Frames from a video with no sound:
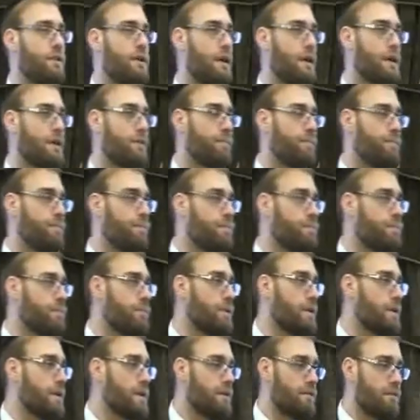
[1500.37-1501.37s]
the door,
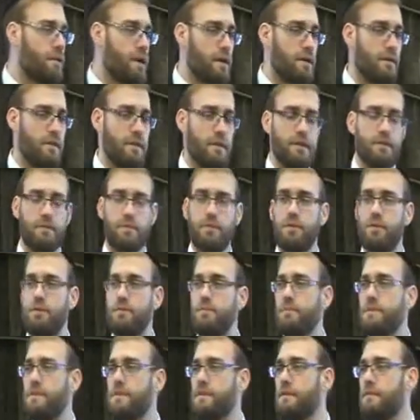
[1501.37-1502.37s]
one of these
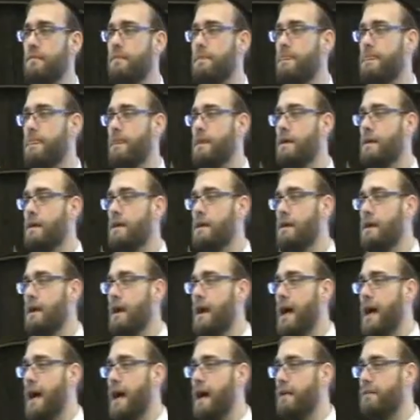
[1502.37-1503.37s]
rooms,
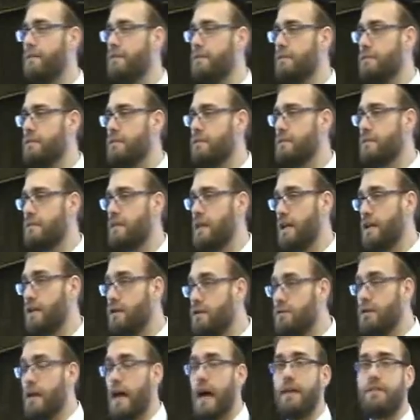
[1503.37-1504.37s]
and they
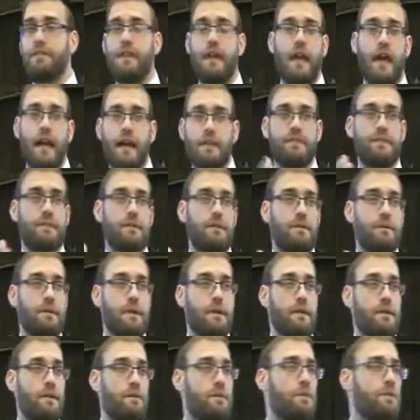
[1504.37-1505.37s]
knew not to
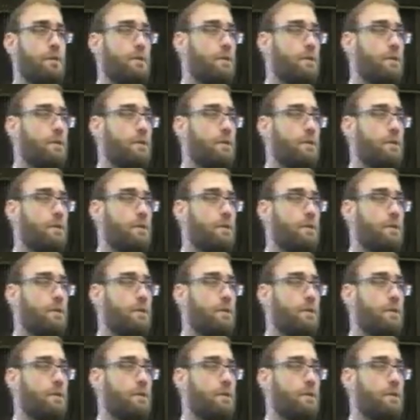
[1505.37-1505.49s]
answer.